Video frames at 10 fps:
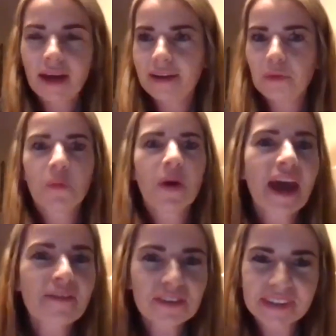
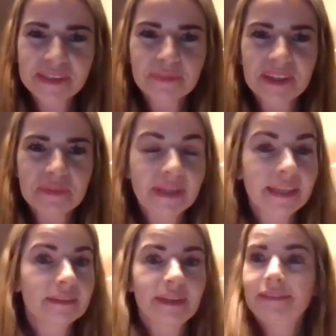whatever it might
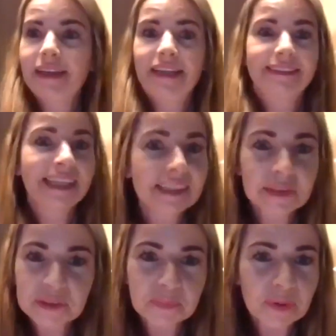be, a
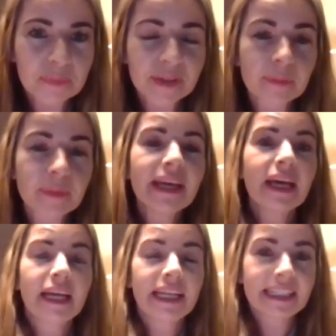sickness problem.
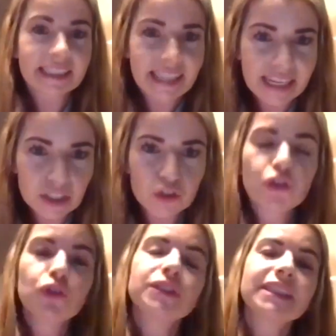Then
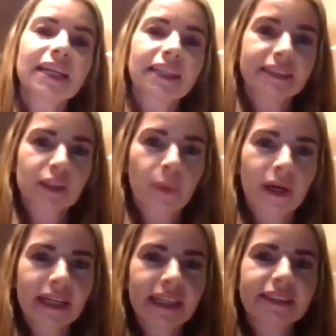use that as a
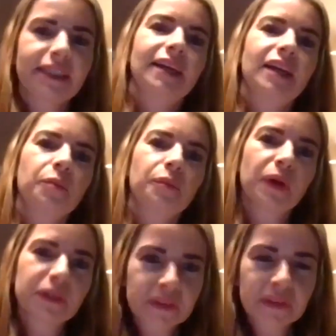pilot.
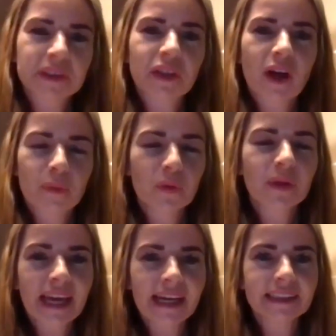Most of the time you'll
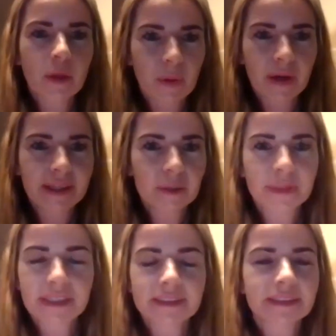get a pilot
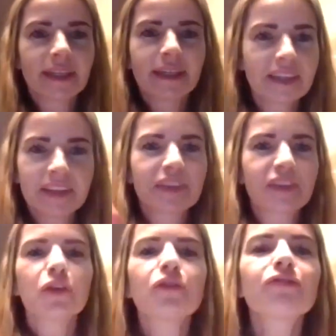because
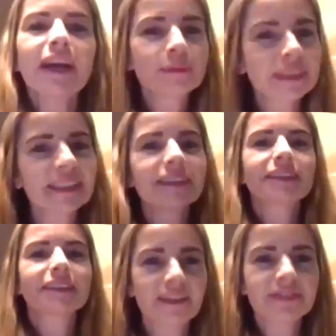you framed it in the
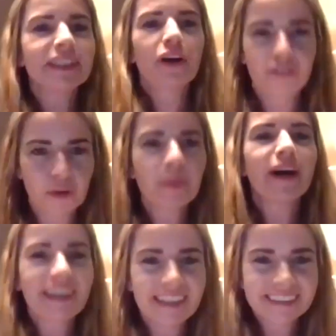safety of a
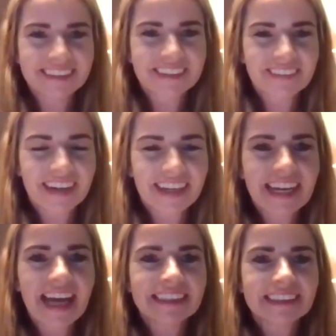pilot, right?
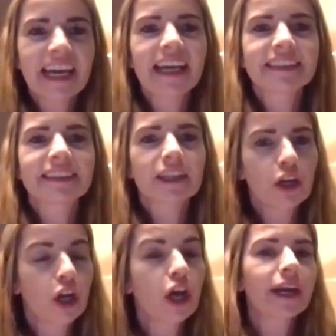And test
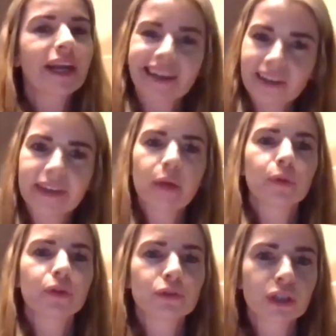and learn, and it'll
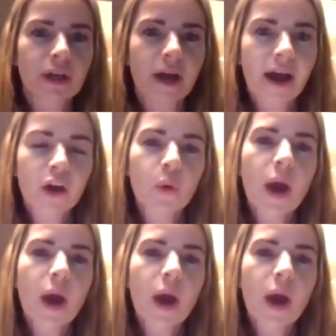enable you to go